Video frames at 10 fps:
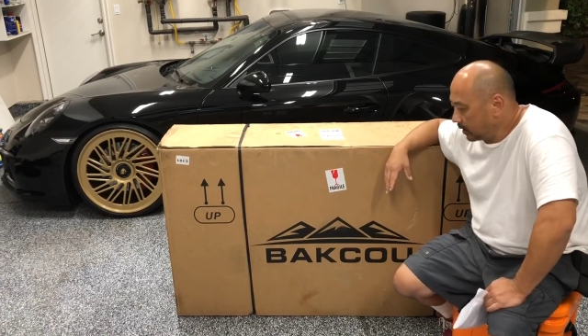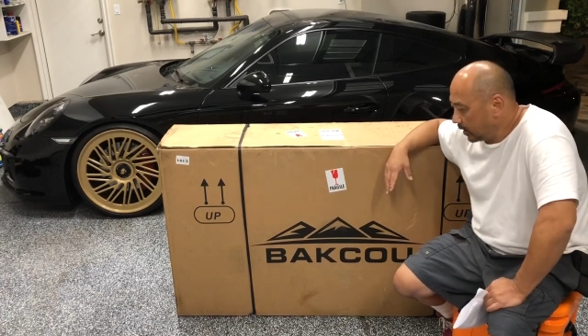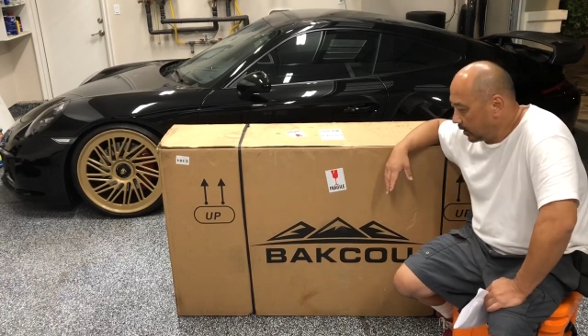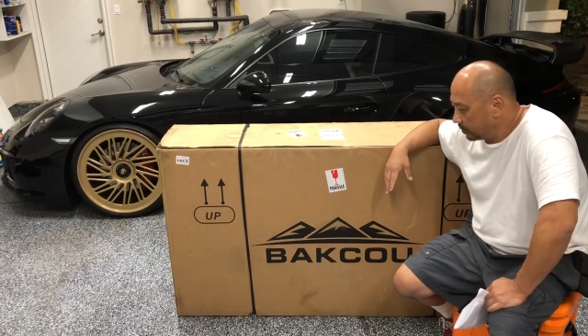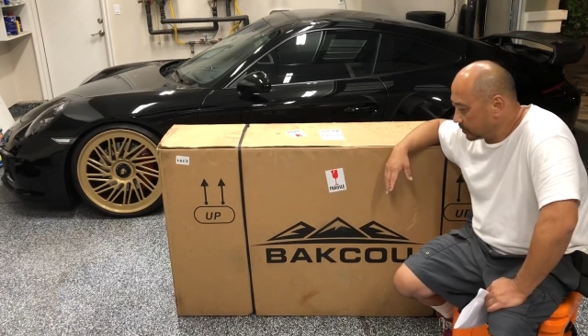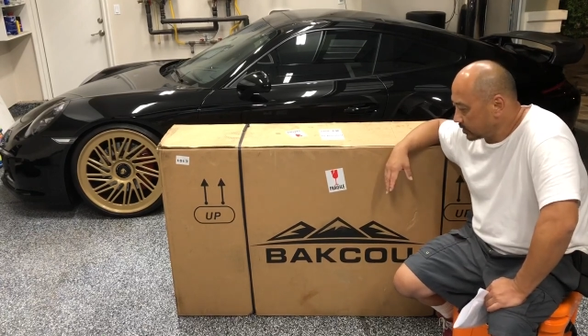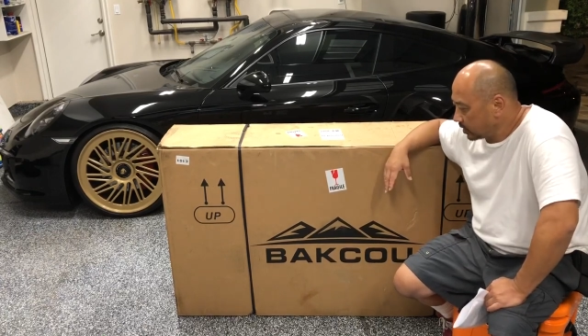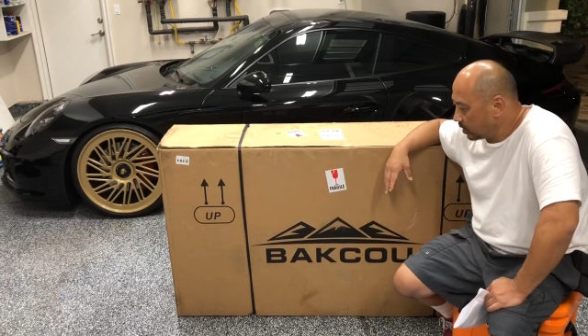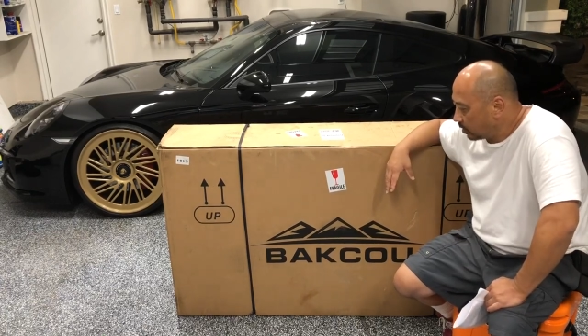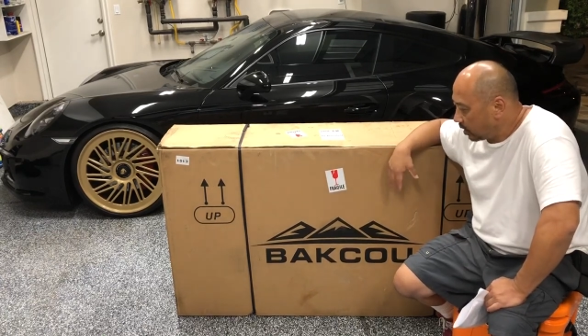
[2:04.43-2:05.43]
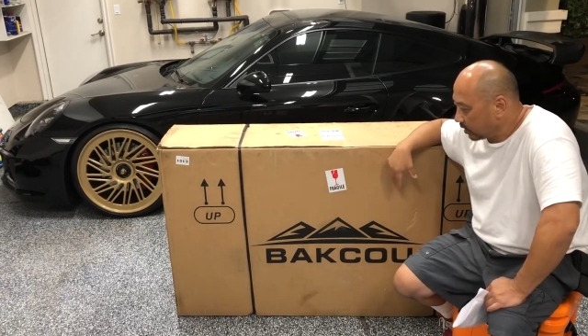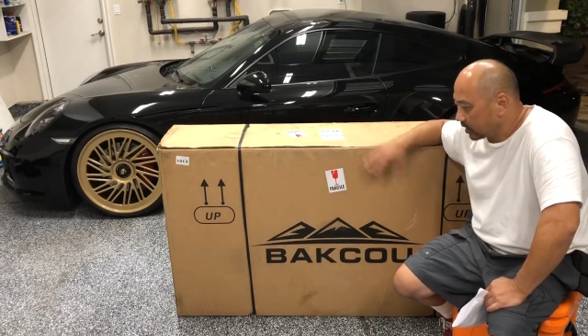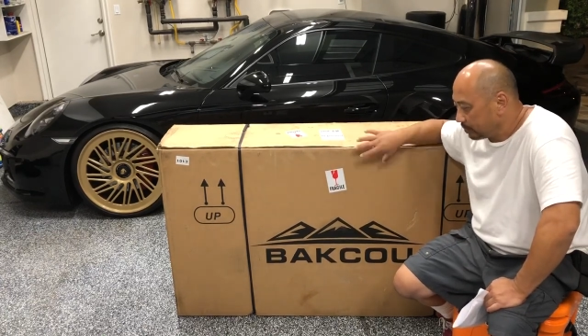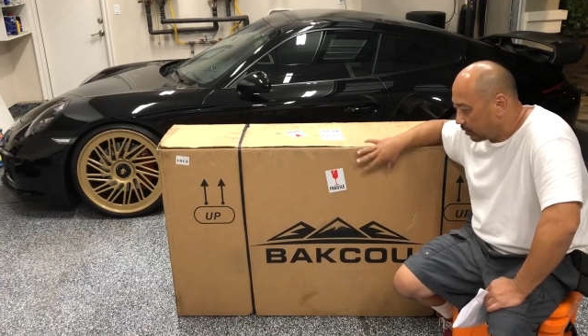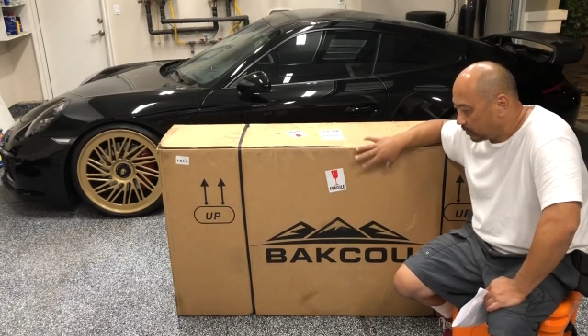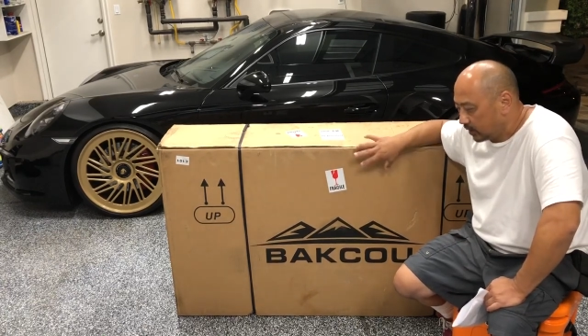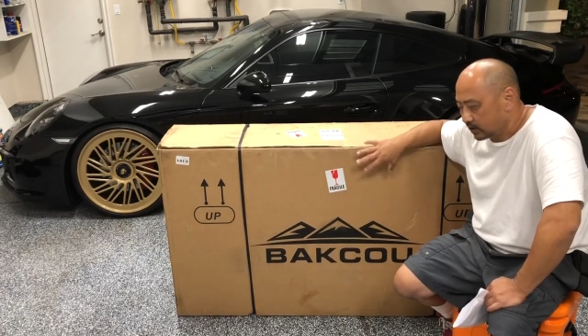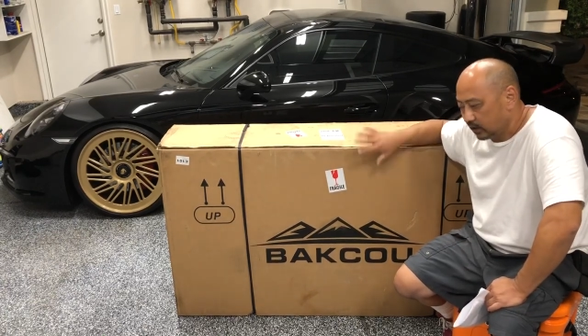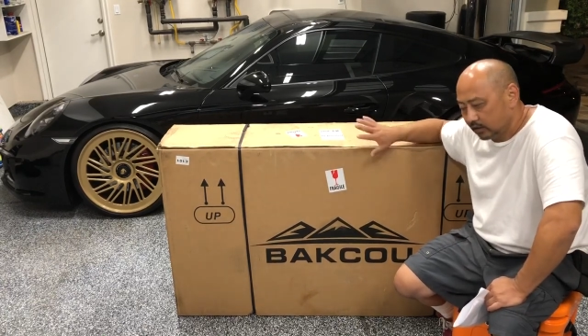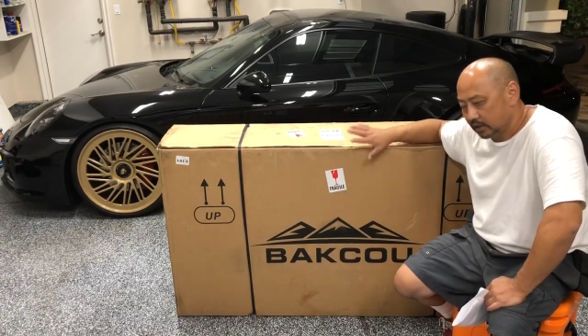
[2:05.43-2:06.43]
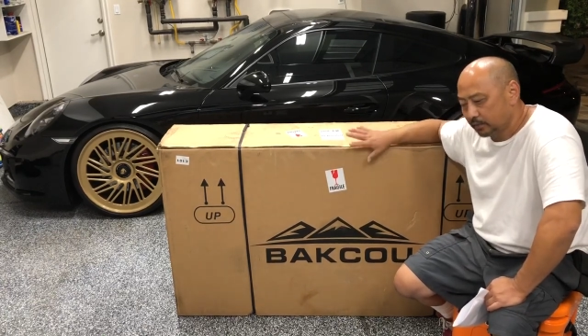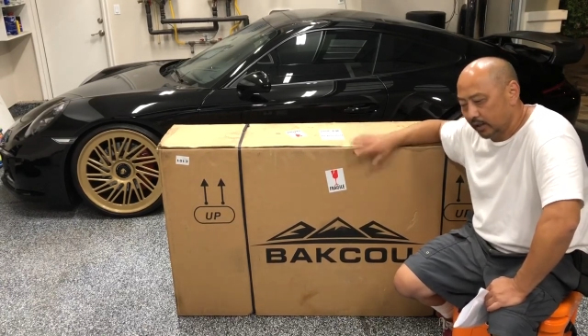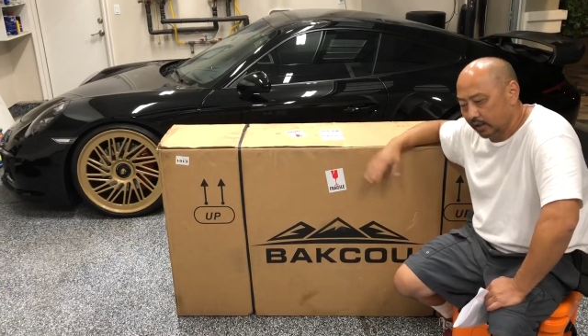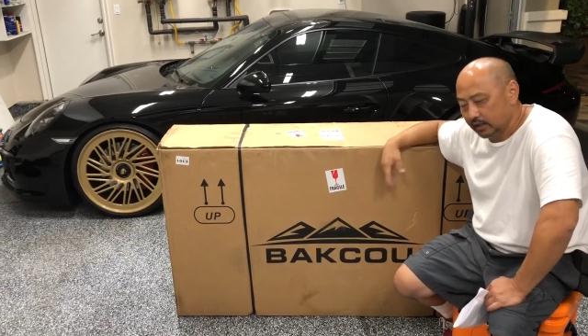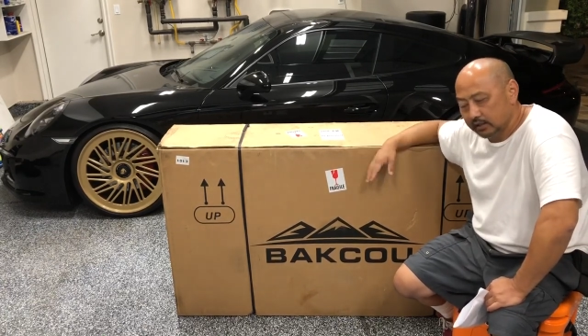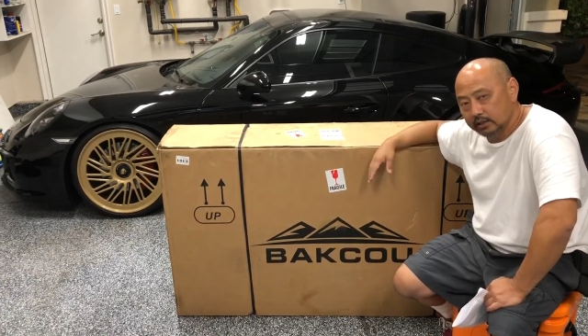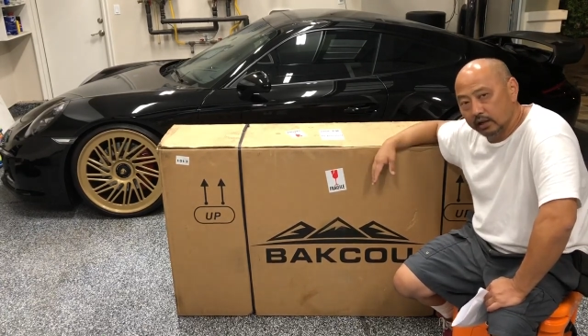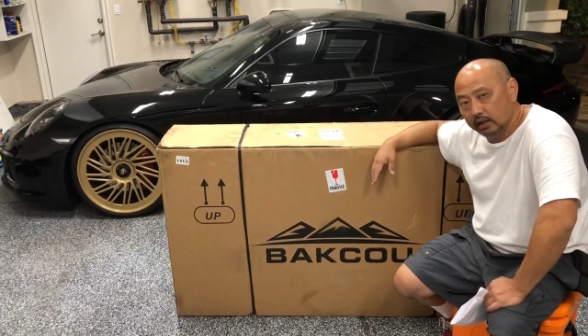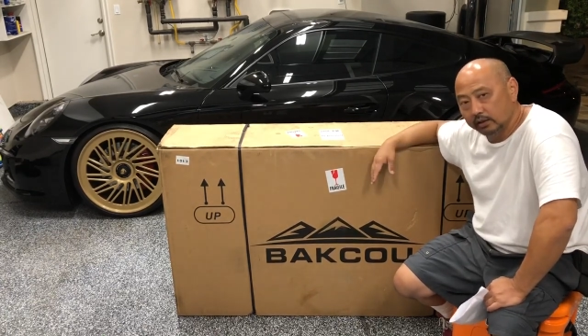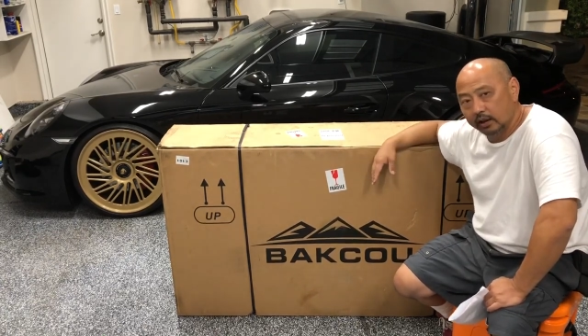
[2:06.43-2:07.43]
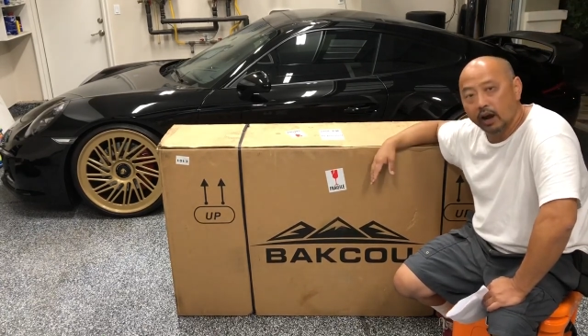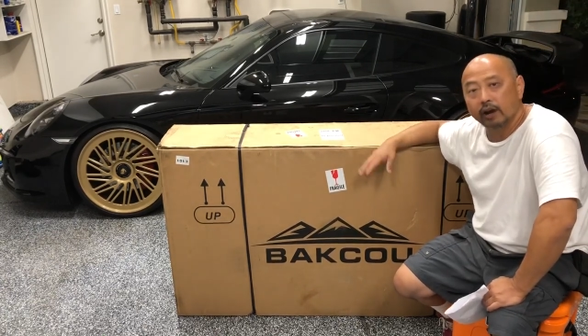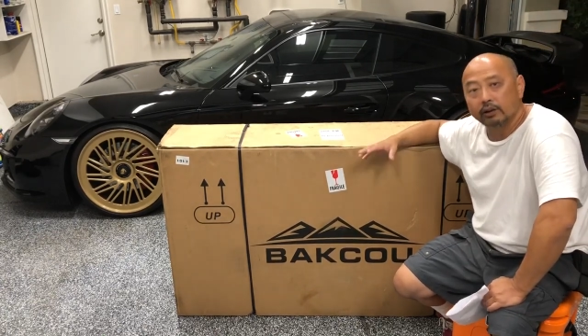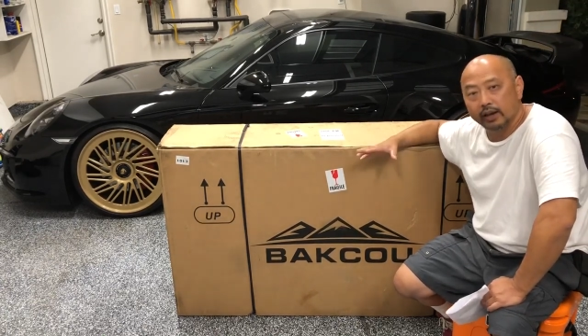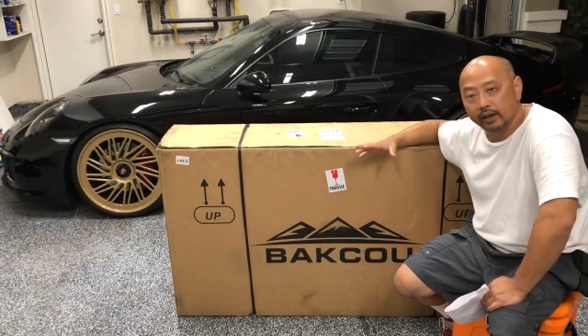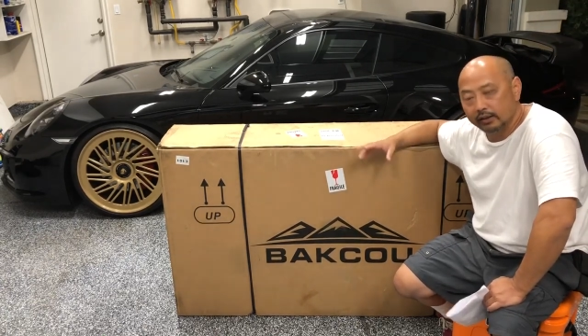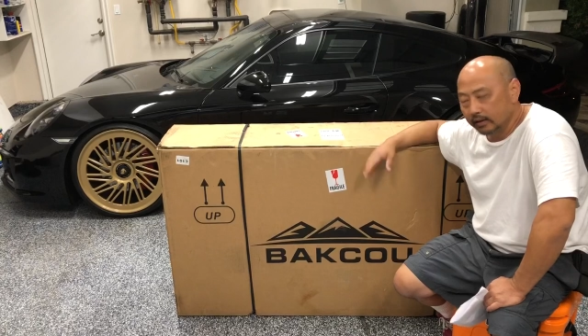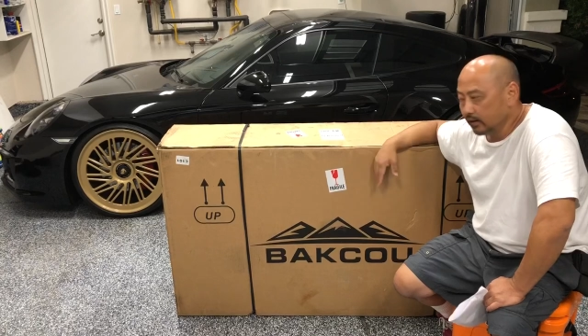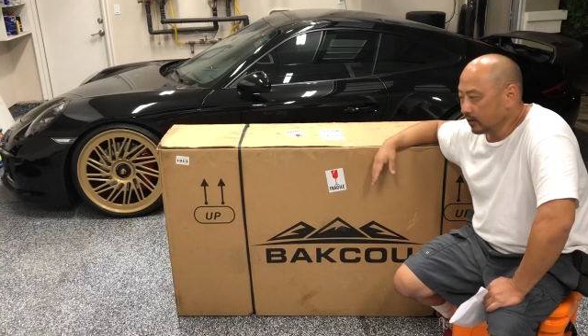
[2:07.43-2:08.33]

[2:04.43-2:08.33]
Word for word: Um, so all the components on this bike is on the higher end